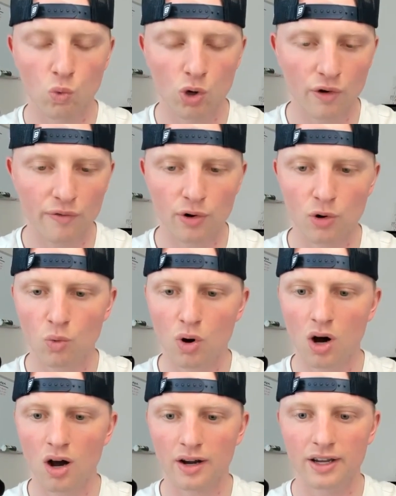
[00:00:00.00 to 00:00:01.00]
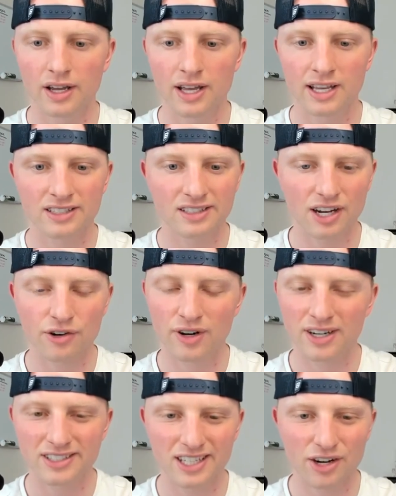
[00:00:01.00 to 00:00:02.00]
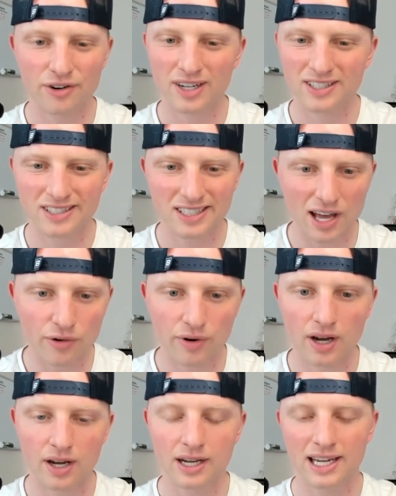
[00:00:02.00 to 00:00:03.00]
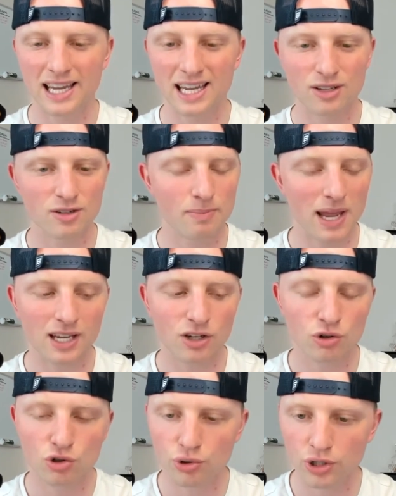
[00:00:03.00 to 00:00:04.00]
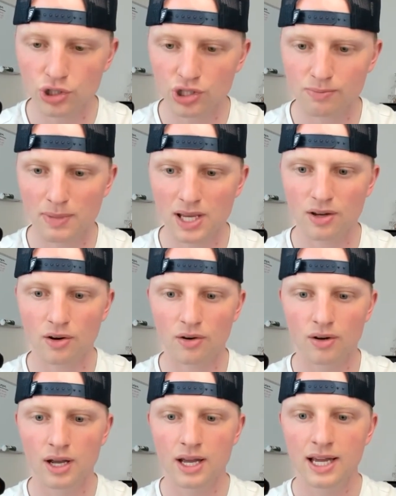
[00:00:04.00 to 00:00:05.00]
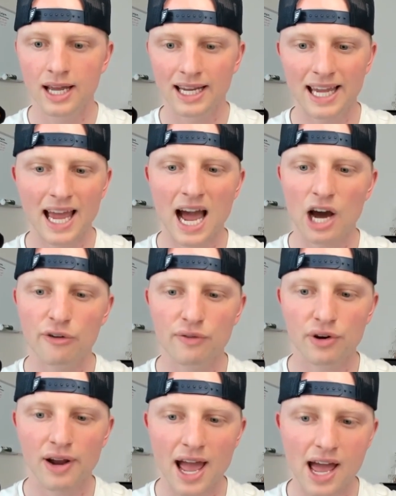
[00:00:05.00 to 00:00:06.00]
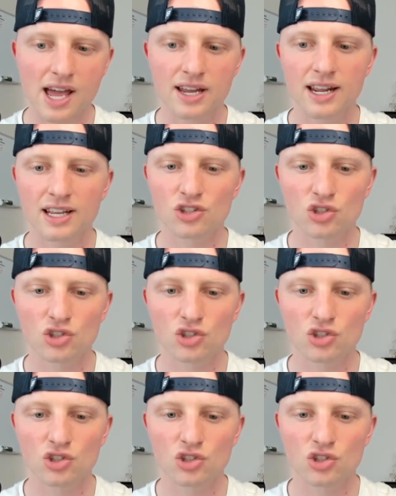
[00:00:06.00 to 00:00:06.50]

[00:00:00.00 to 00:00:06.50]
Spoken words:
go for a walk, etc., etc., etc., and make a nutritious meal. Get out of your head and